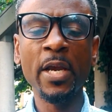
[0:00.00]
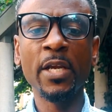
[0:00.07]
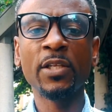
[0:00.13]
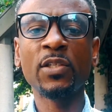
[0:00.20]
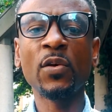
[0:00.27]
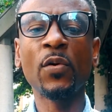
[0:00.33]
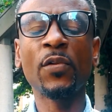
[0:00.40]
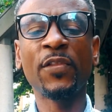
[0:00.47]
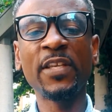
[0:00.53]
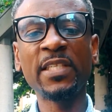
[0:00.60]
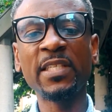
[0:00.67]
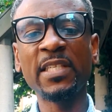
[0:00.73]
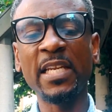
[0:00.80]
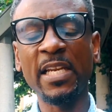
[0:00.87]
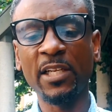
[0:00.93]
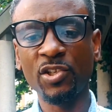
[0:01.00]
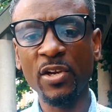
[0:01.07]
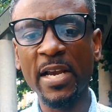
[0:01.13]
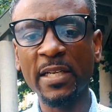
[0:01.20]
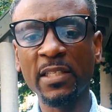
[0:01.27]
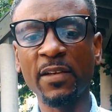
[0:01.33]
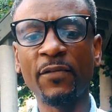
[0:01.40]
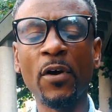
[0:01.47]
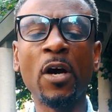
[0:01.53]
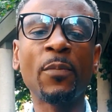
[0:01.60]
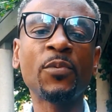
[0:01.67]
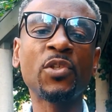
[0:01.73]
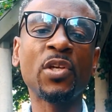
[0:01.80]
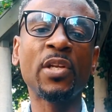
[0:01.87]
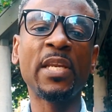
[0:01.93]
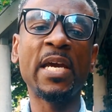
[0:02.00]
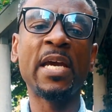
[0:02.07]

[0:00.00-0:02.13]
So this is an attractive option,